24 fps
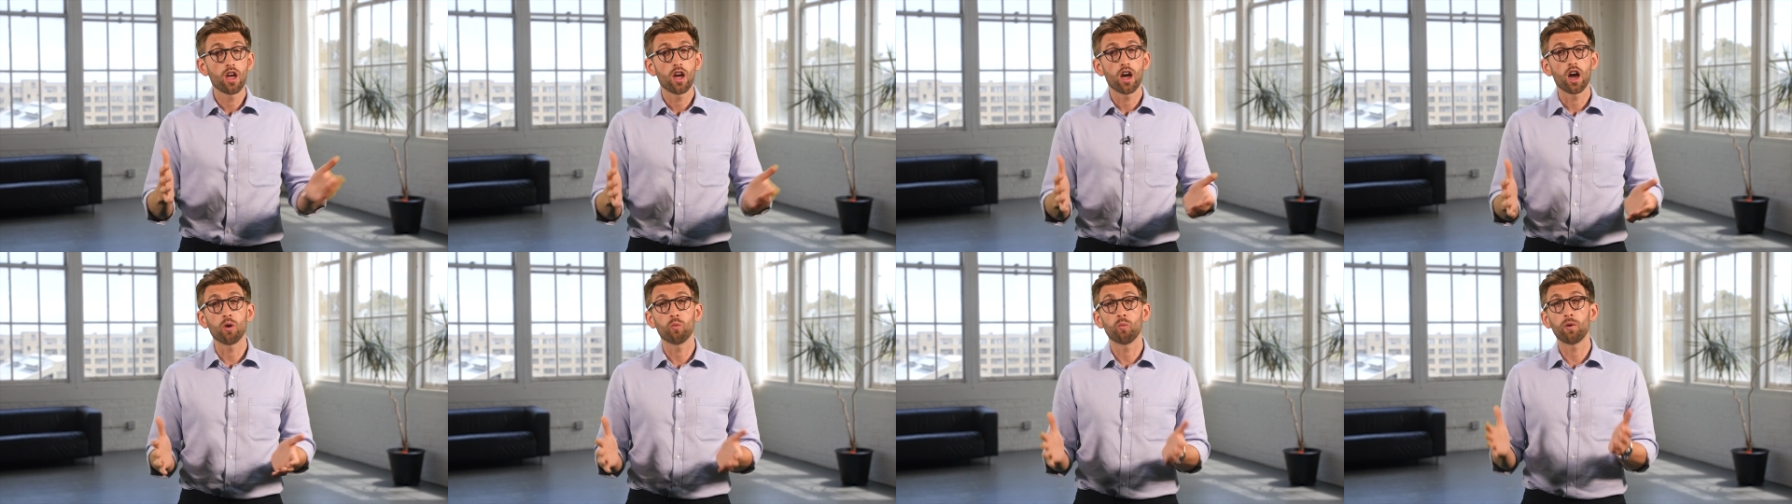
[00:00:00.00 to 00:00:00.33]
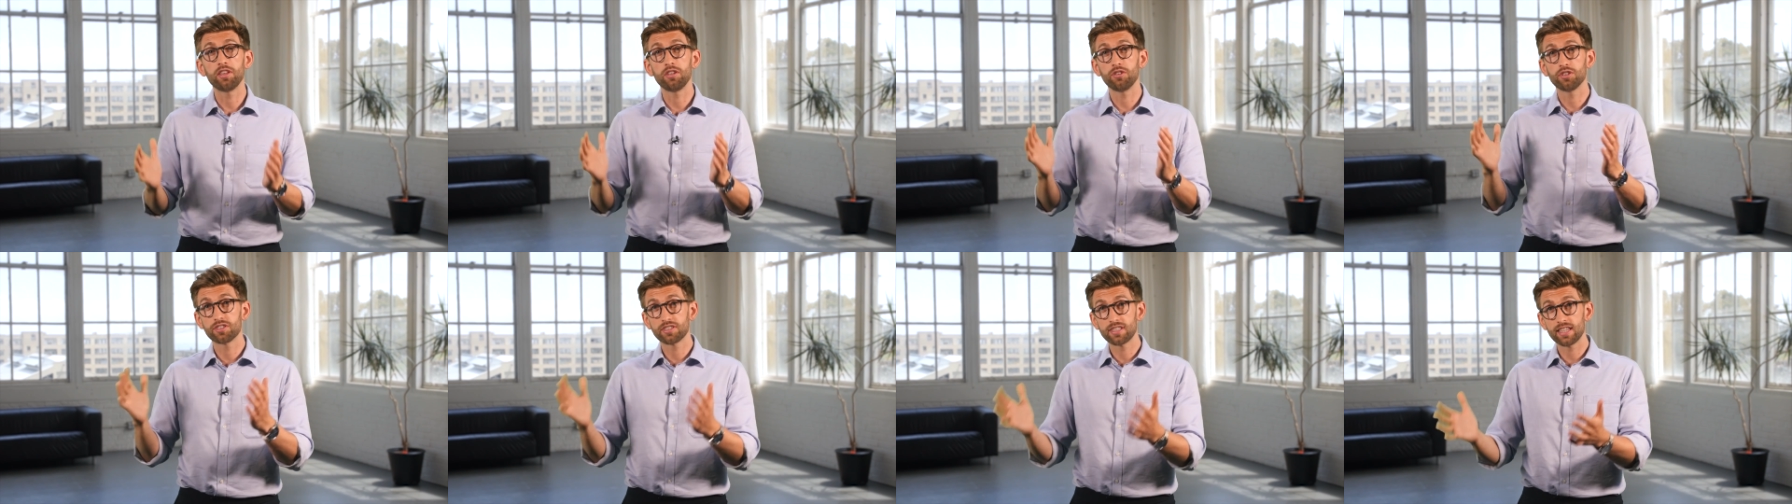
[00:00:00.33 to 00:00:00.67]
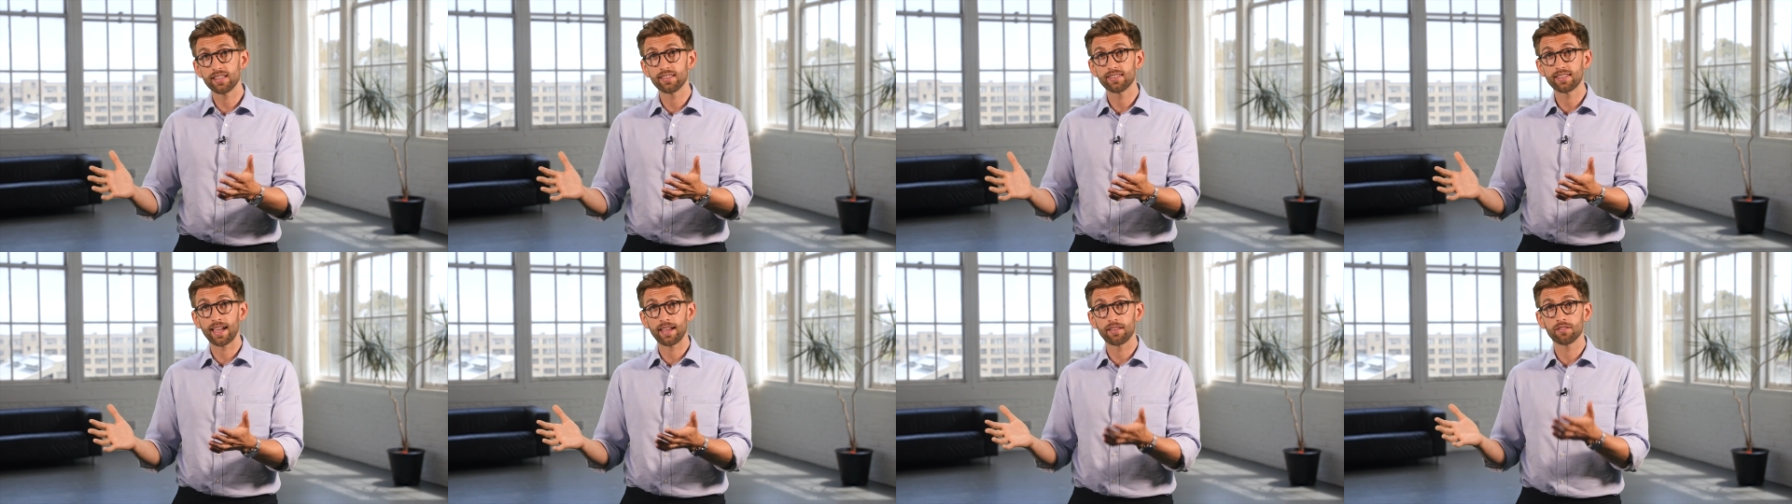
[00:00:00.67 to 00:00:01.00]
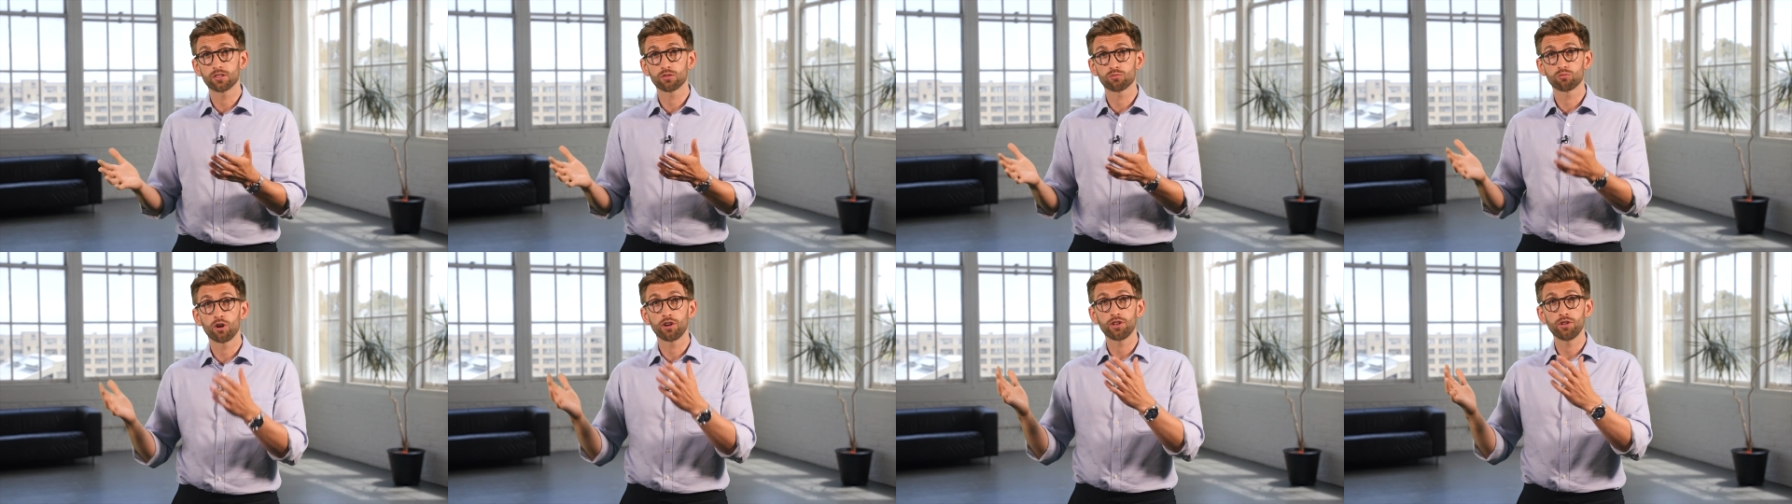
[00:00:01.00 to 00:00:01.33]
and when you sit down
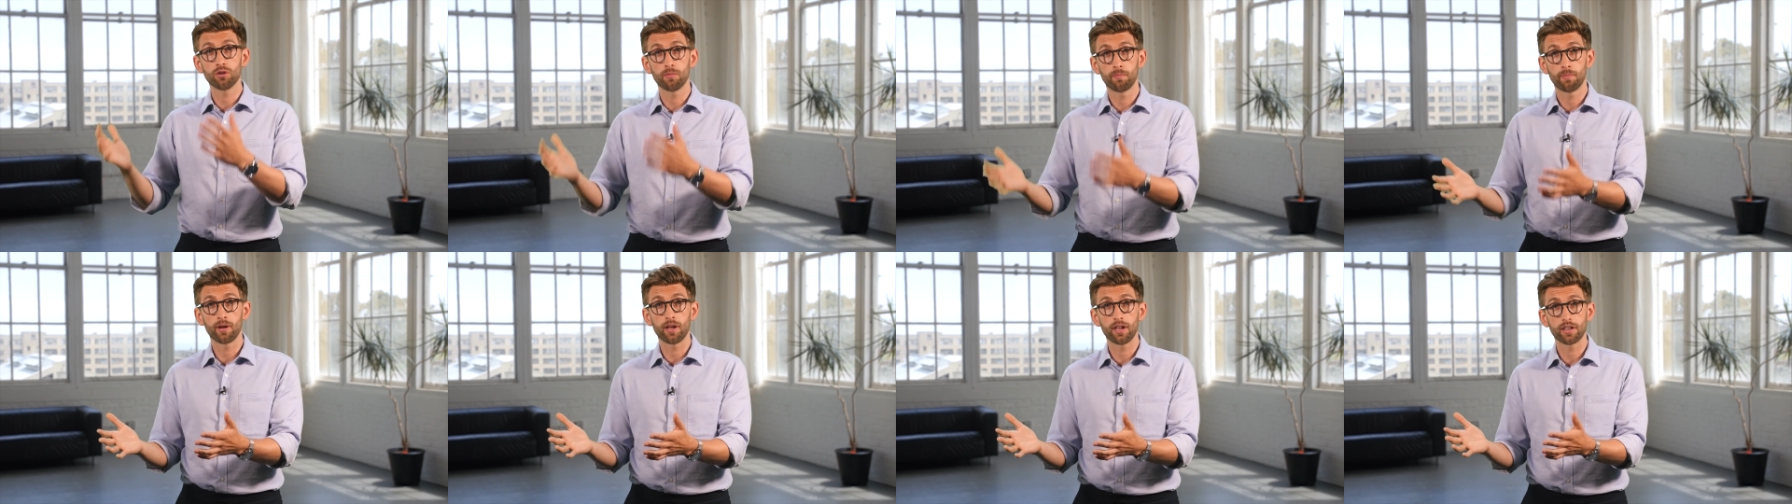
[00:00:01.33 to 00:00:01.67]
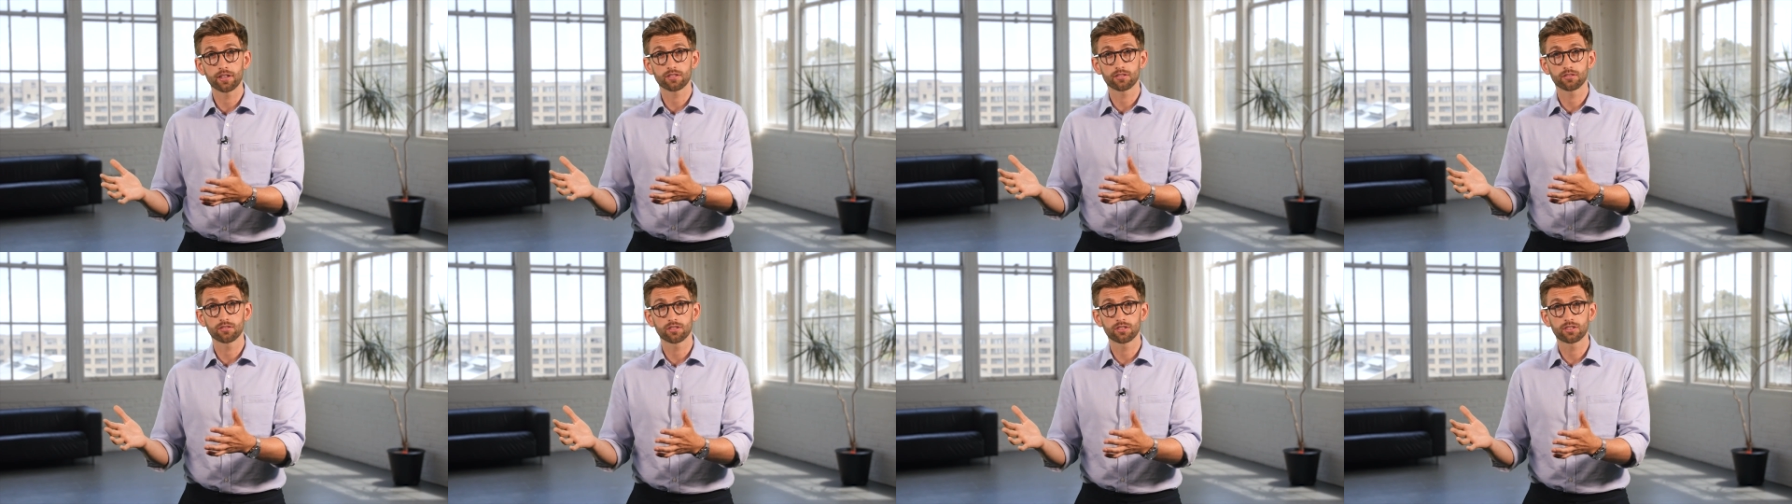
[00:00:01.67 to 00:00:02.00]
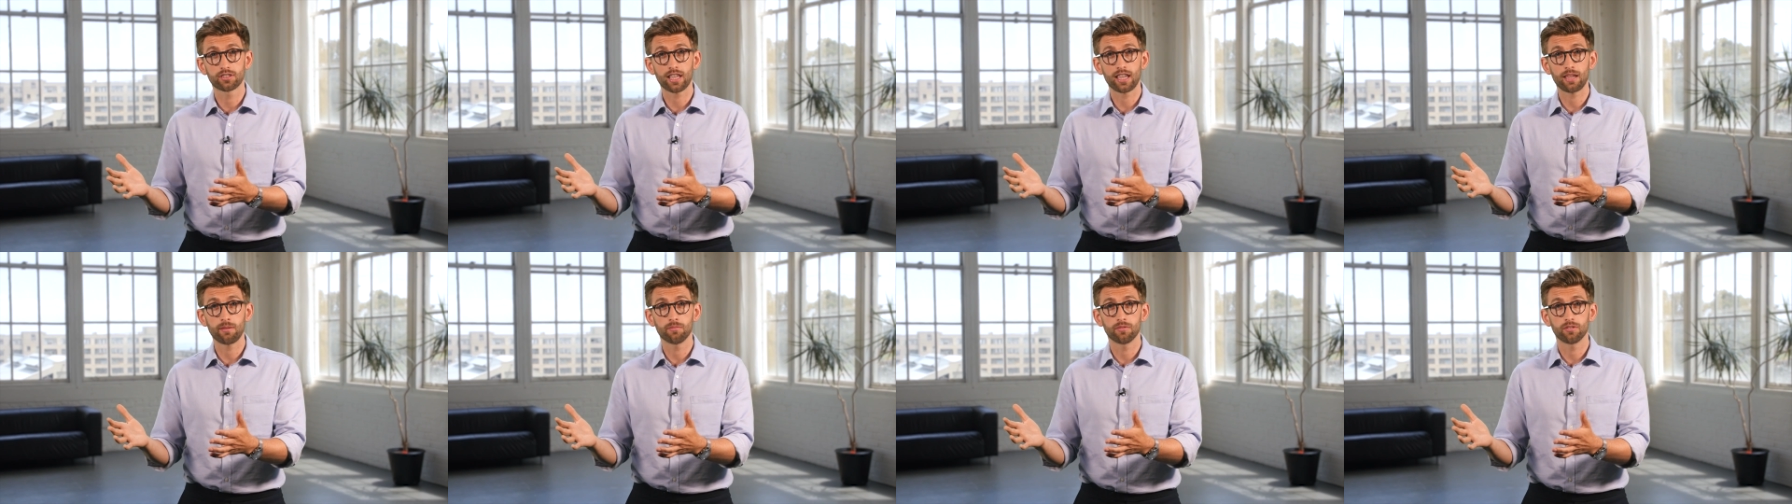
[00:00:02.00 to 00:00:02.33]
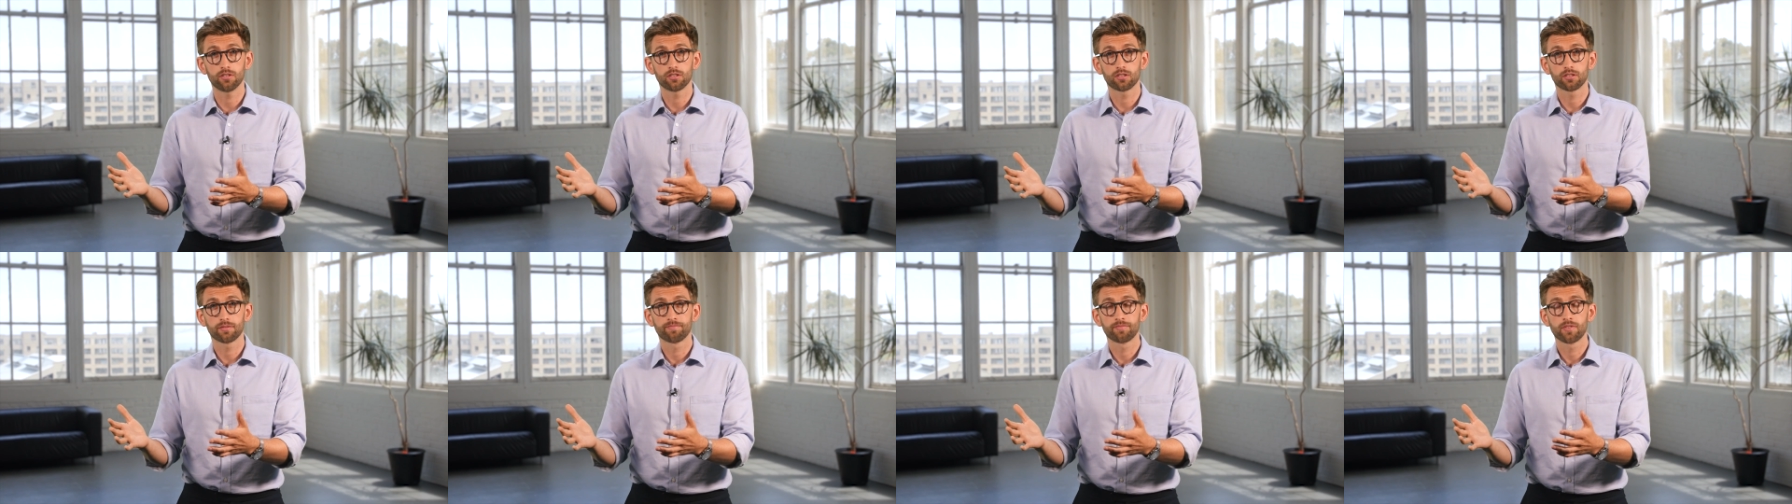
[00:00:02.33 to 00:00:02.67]
to write your personal
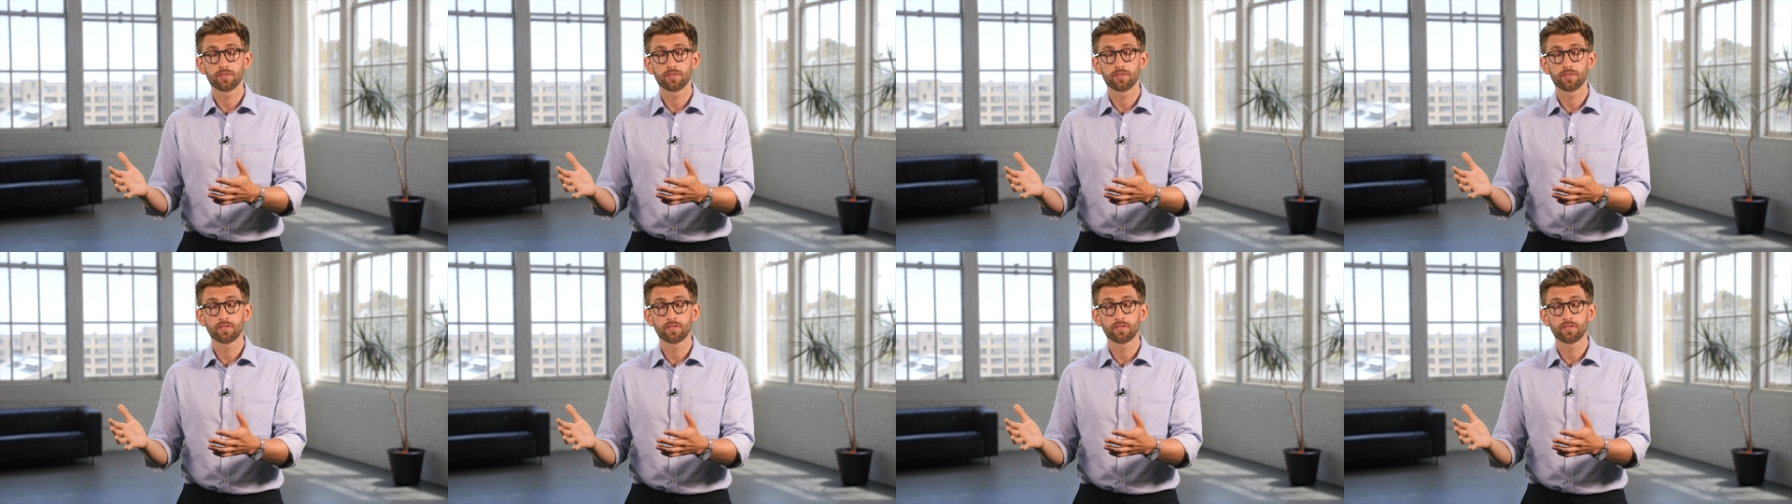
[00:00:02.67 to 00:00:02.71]
statement.